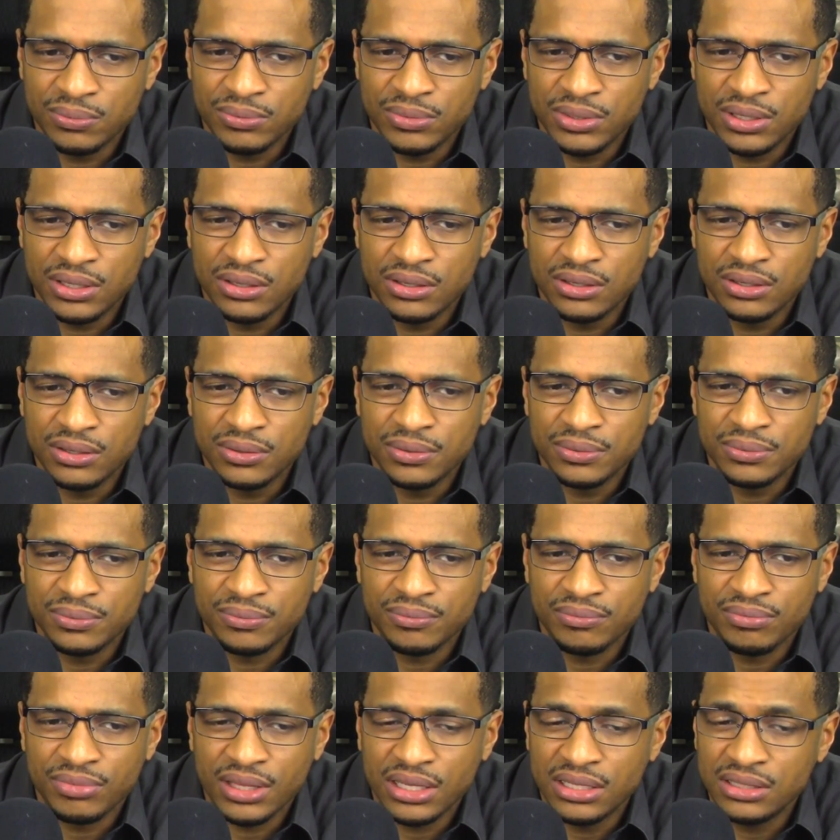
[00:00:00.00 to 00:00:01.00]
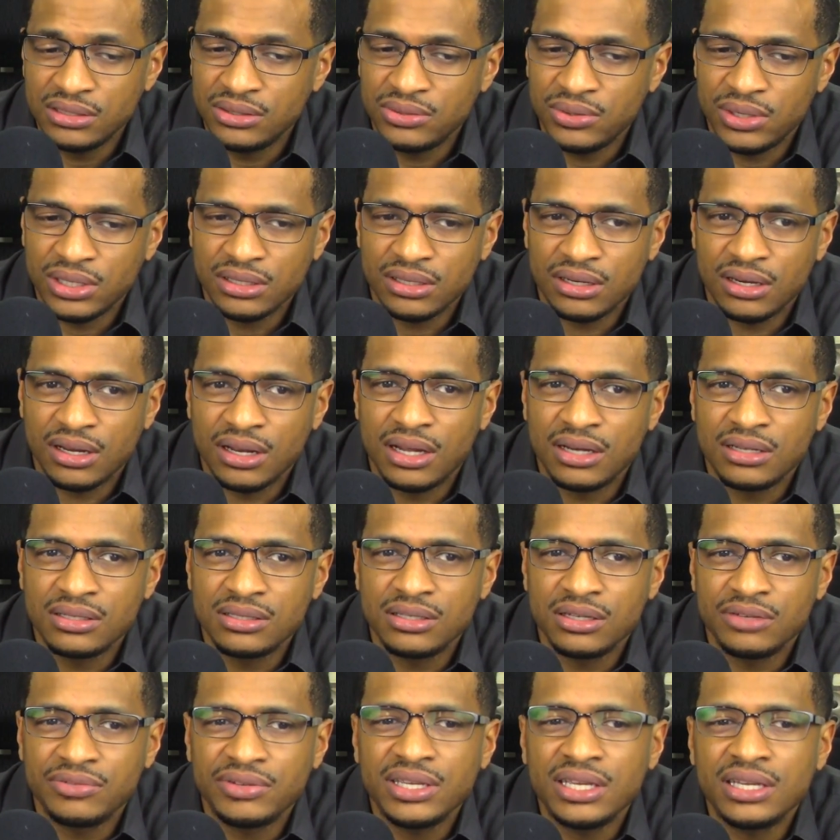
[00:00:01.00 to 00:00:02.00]
Uh, he's directed a lot of
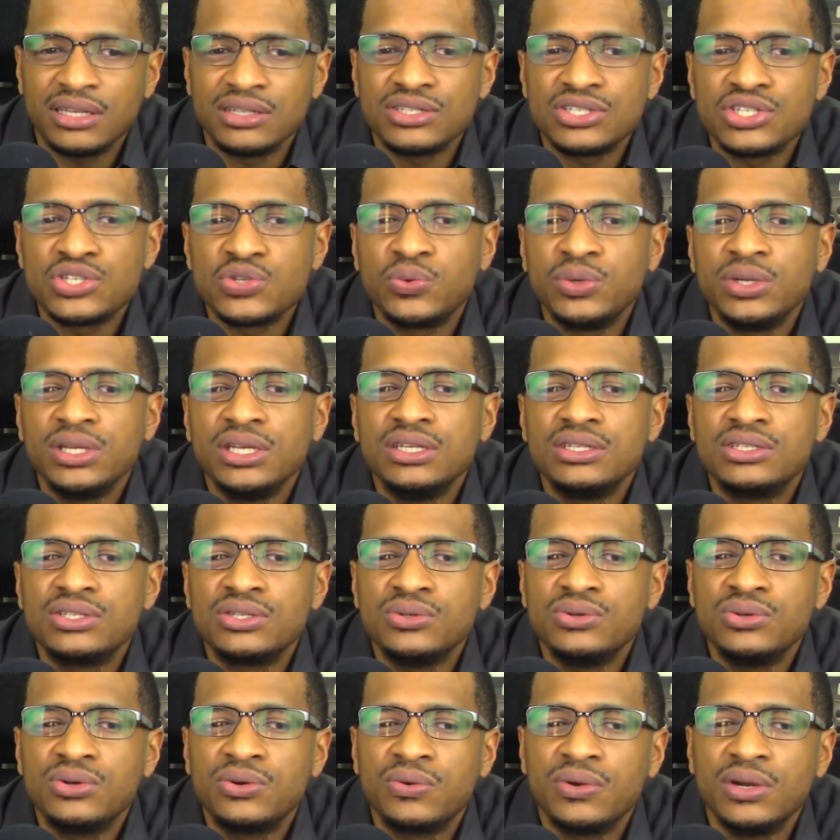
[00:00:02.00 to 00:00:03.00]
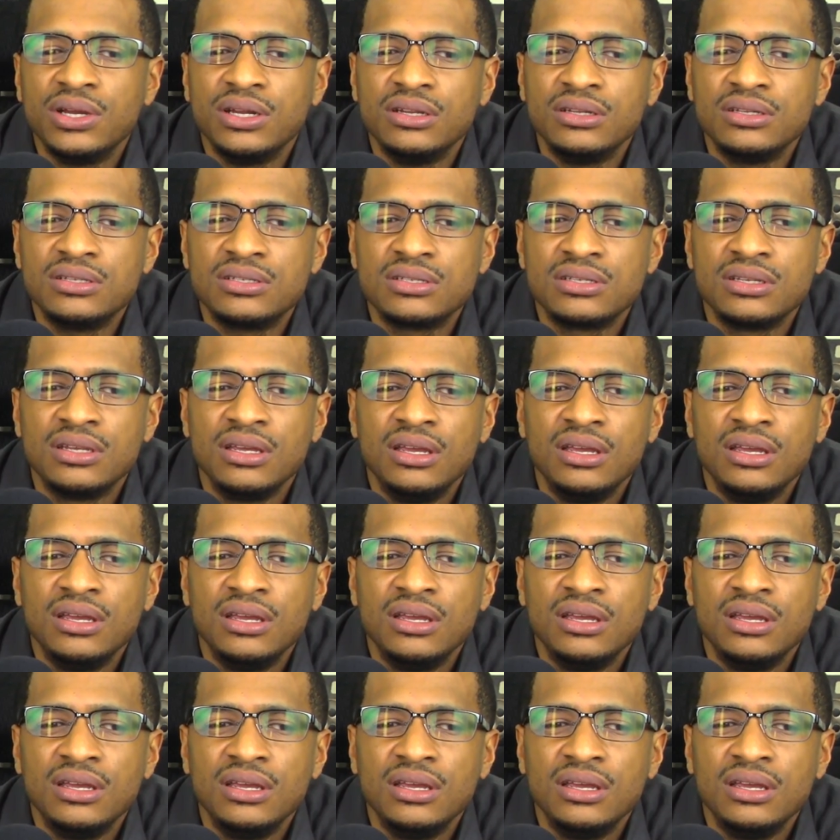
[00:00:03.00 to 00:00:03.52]
stuff. He has twenty-two credits.